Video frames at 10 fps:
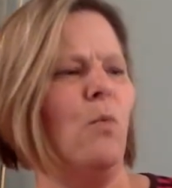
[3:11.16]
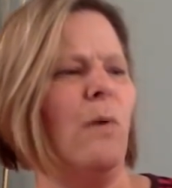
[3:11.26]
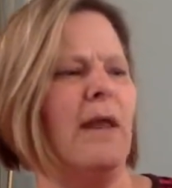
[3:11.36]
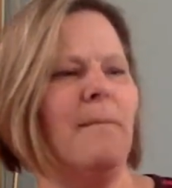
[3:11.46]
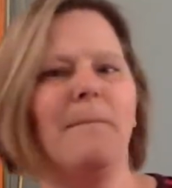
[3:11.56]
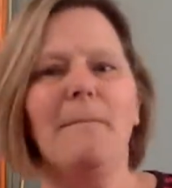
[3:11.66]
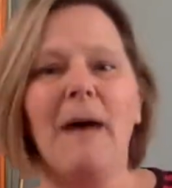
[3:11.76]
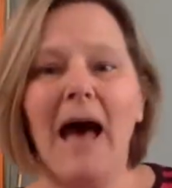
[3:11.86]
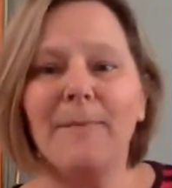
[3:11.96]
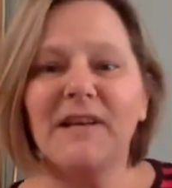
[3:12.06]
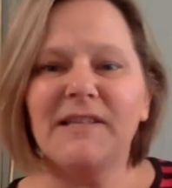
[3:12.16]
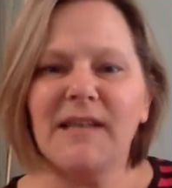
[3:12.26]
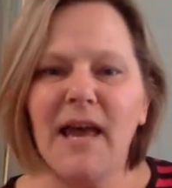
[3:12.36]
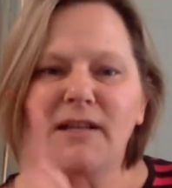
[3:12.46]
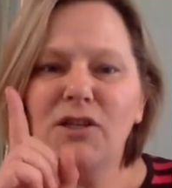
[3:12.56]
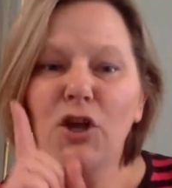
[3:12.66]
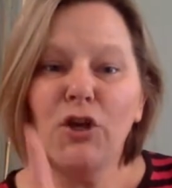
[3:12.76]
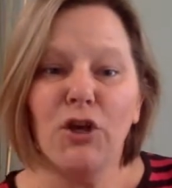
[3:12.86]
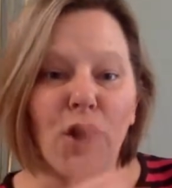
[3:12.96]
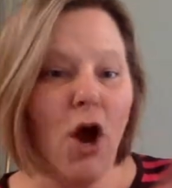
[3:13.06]
When Mama says
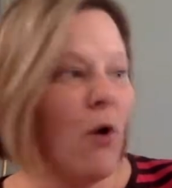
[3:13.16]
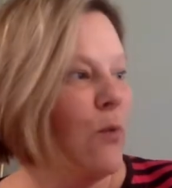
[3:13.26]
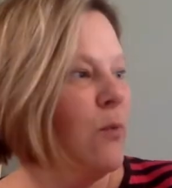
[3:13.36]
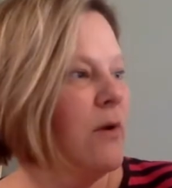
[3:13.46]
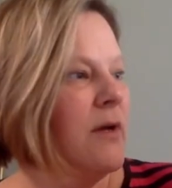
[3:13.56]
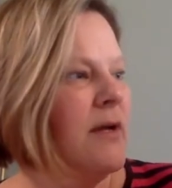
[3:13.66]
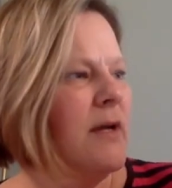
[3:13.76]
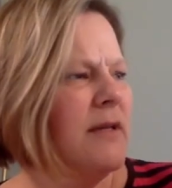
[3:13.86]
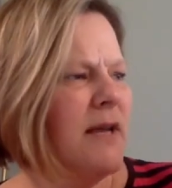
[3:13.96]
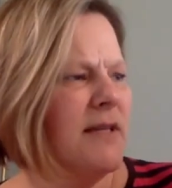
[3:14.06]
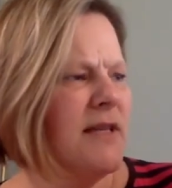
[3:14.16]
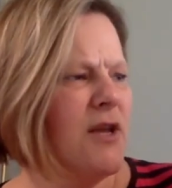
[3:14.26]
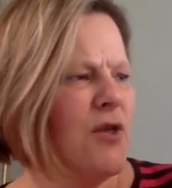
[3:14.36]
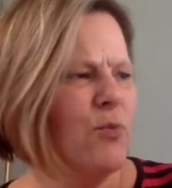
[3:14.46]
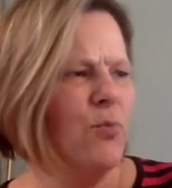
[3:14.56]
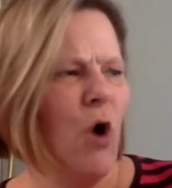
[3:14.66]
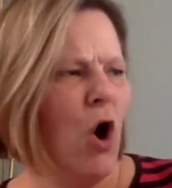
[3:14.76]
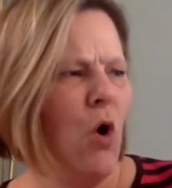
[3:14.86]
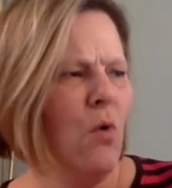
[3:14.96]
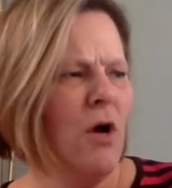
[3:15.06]
no, does he
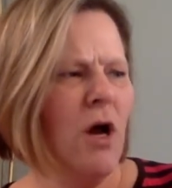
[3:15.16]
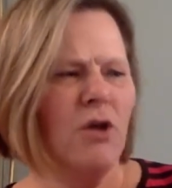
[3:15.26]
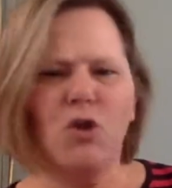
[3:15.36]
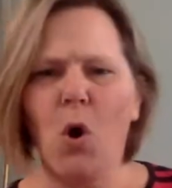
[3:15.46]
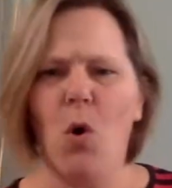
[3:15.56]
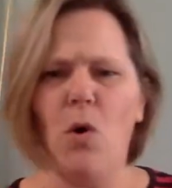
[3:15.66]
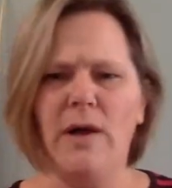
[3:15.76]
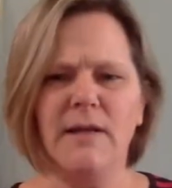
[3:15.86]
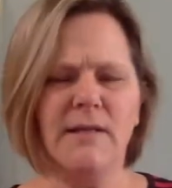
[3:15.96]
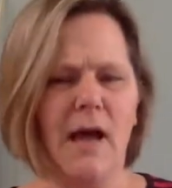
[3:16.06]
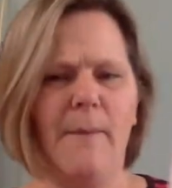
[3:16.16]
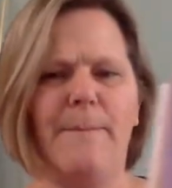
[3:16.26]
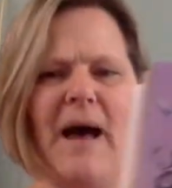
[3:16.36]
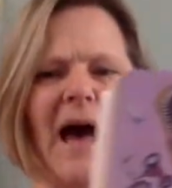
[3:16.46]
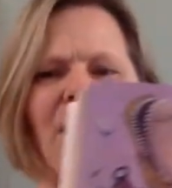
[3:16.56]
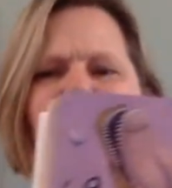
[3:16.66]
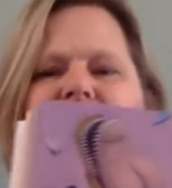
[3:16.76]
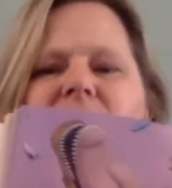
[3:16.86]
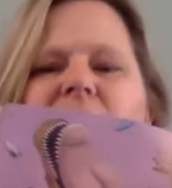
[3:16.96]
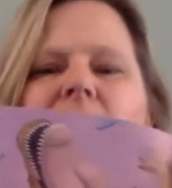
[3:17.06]
throw toys about?